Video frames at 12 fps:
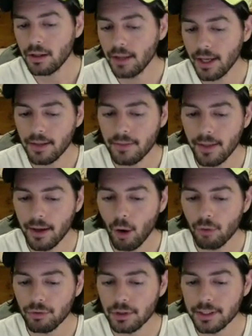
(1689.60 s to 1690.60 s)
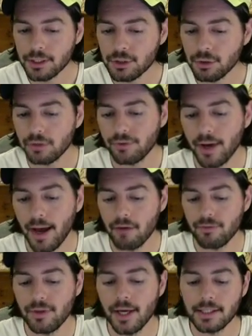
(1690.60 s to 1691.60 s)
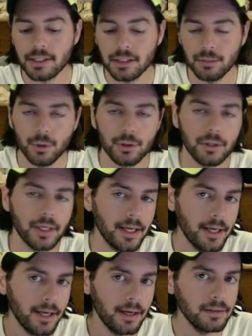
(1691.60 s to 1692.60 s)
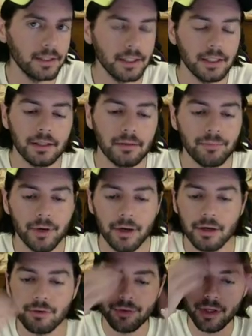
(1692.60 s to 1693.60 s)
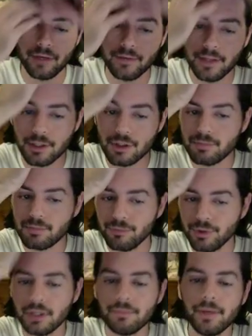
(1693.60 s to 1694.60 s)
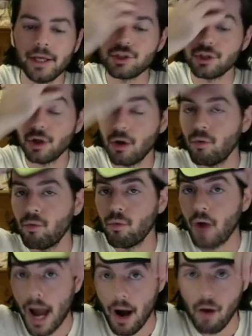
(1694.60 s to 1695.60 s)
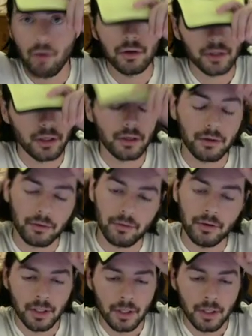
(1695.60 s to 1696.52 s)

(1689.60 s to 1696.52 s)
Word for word: They they all really sort of have that similar elegant berry flavor that just really makes you go wow, you know.